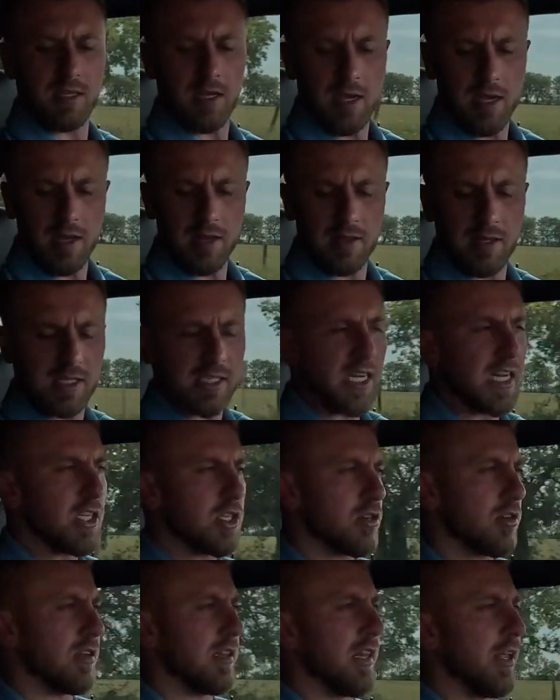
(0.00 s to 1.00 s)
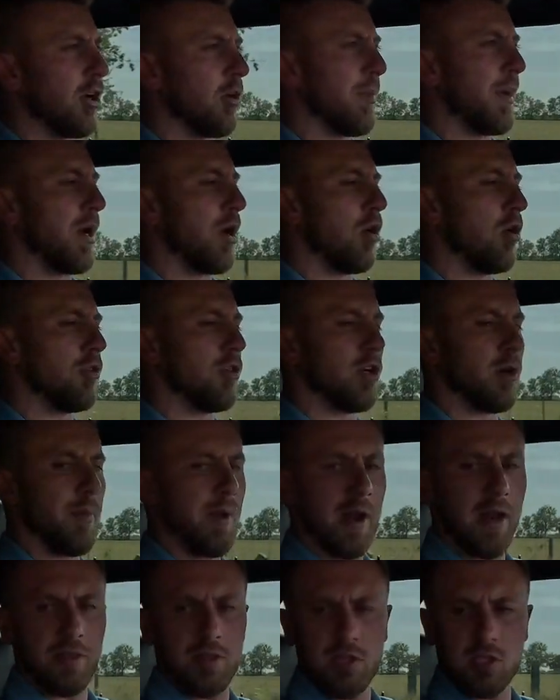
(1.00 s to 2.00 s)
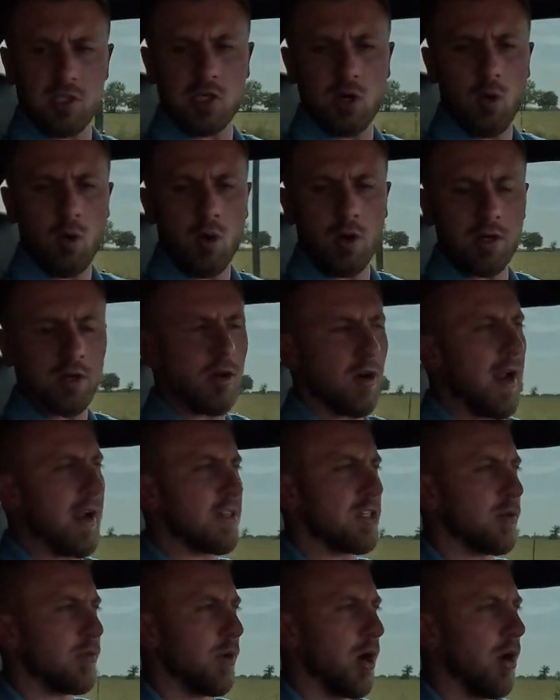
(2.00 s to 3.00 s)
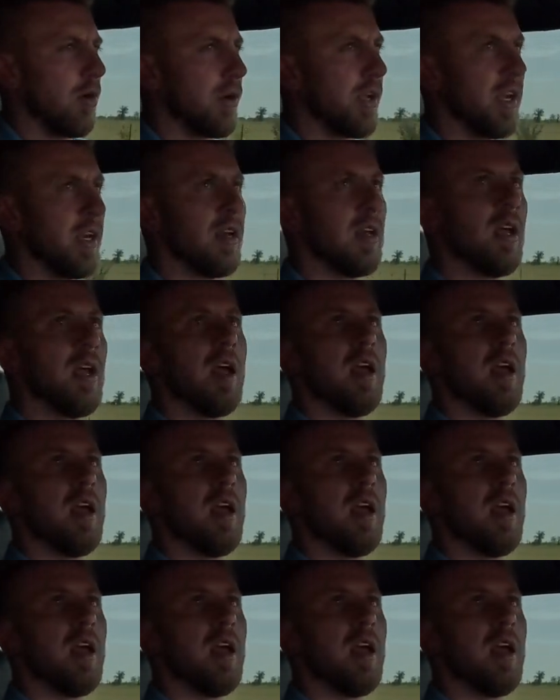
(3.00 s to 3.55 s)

The seats are a little bit older, but nothing's torn, cracked, or broken.